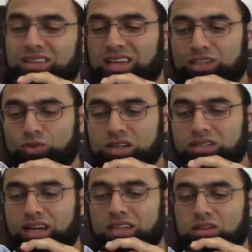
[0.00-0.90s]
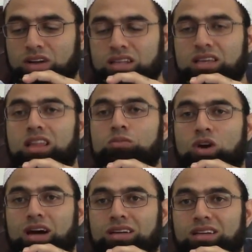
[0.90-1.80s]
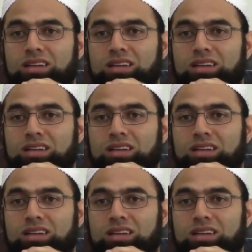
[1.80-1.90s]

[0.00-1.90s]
That was the end of Hadith al-Bukhari.